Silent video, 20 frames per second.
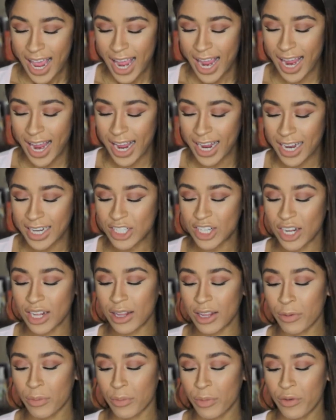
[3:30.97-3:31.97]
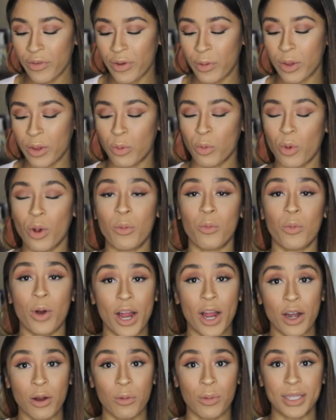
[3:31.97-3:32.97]
and gently remove it with warm
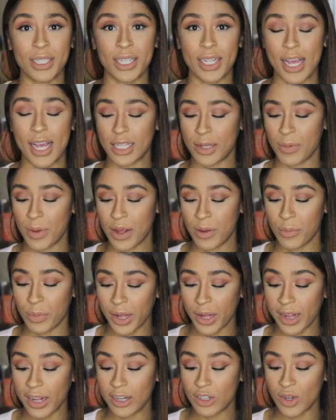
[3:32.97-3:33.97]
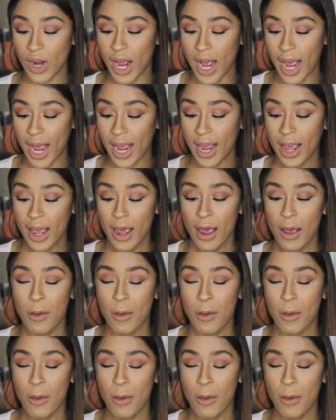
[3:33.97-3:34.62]
water once it has been completely dry.